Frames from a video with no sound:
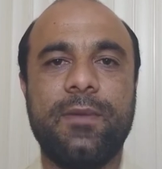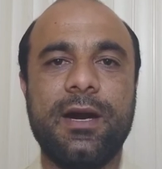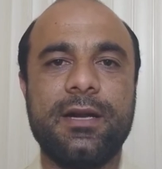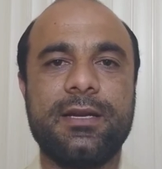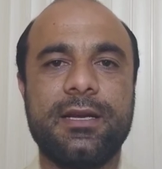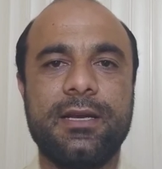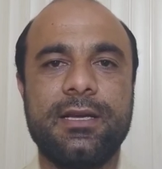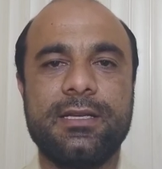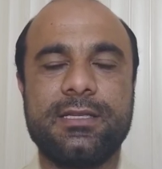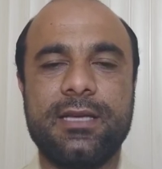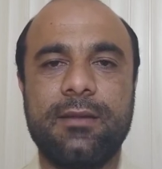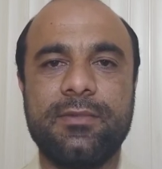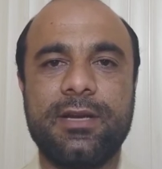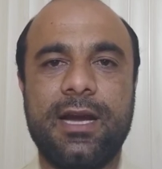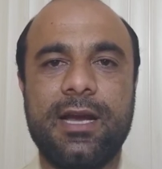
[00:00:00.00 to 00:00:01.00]
But
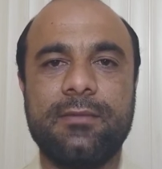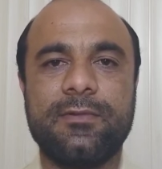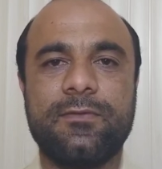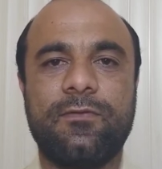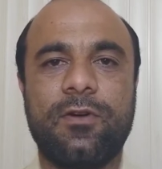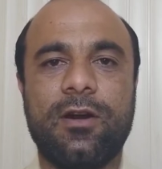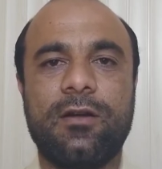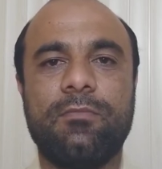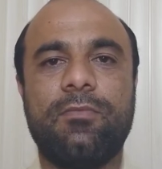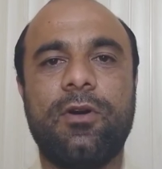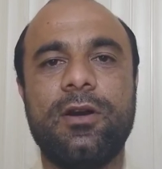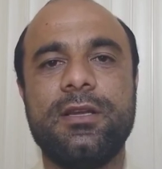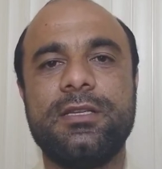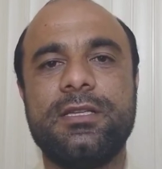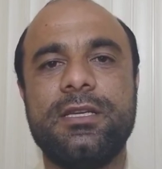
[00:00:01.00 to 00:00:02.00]
sometimes foreign
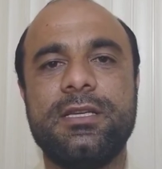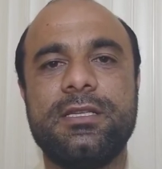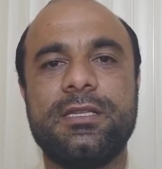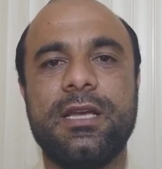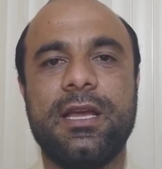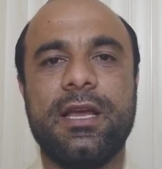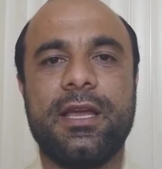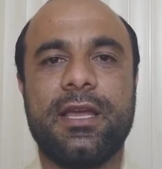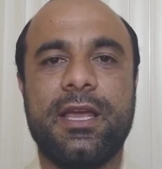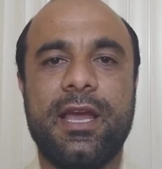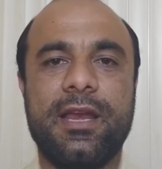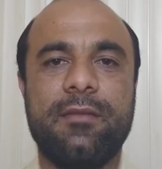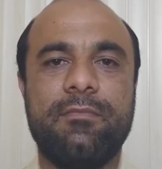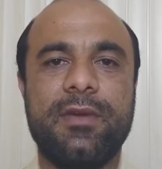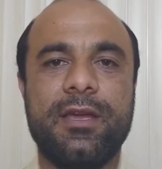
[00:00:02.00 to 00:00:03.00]
policies
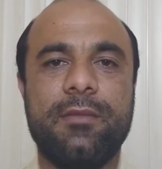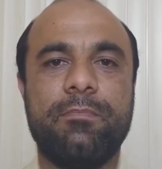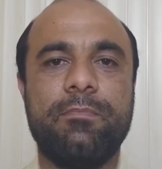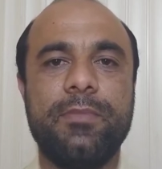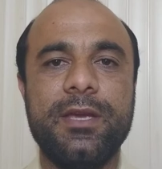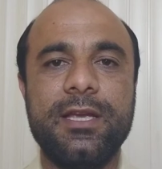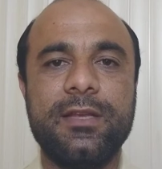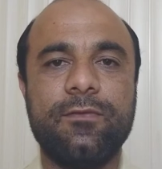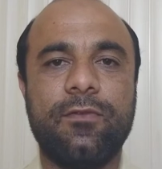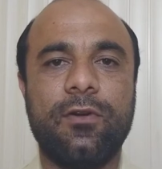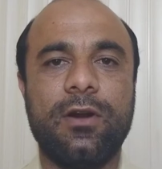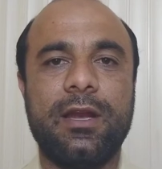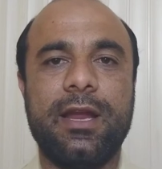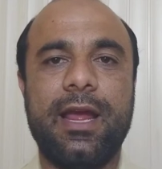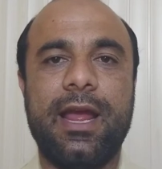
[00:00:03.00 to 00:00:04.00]
can be
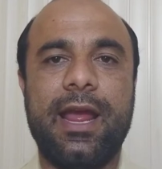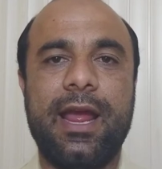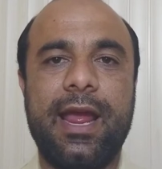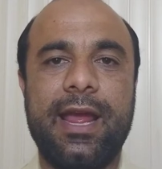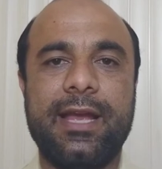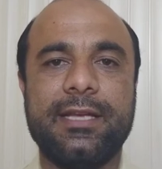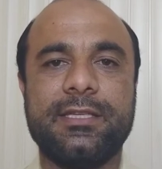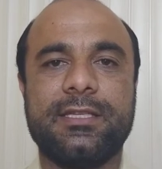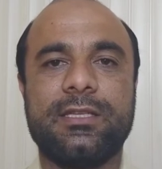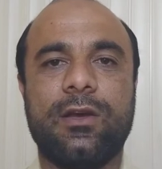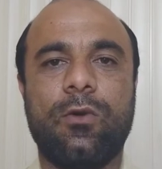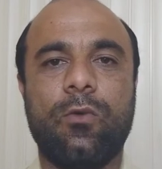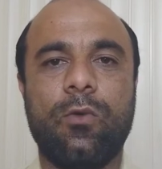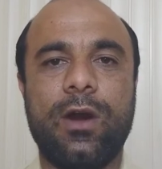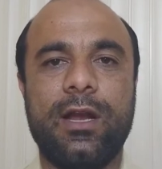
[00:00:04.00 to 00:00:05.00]
peaceful as
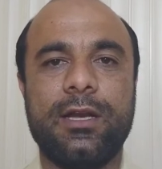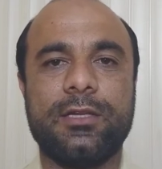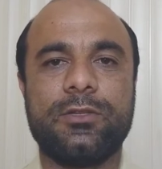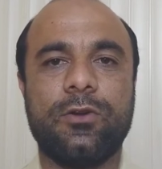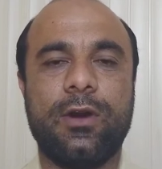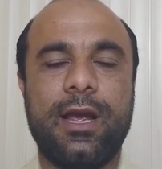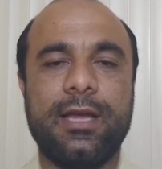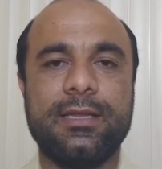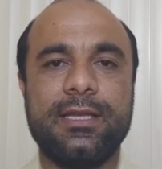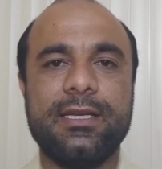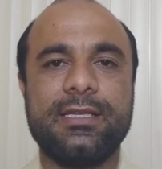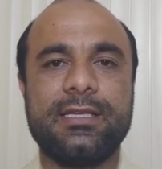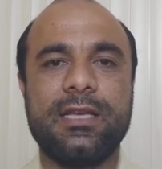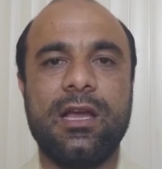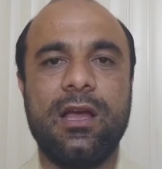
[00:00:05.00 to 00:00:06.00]
well. So in
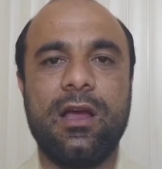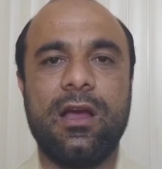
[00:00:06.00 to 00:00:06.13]
this